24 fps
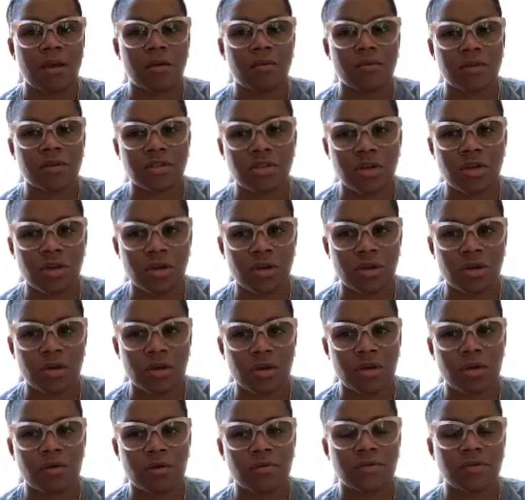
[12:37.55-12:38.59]

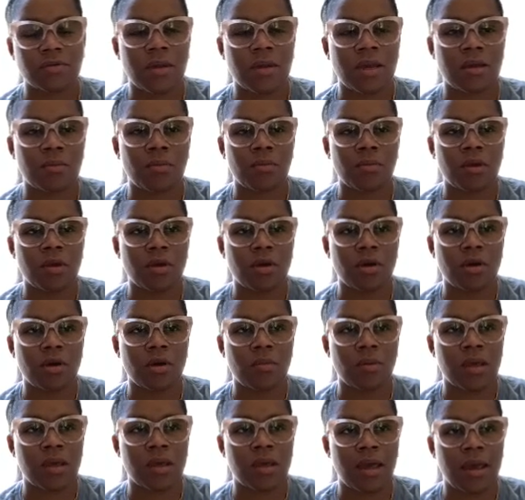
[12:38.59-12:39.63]
reserved, we
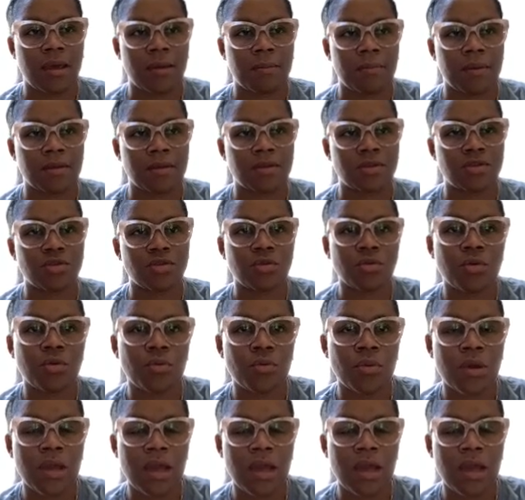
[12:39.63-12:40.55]
can't be too,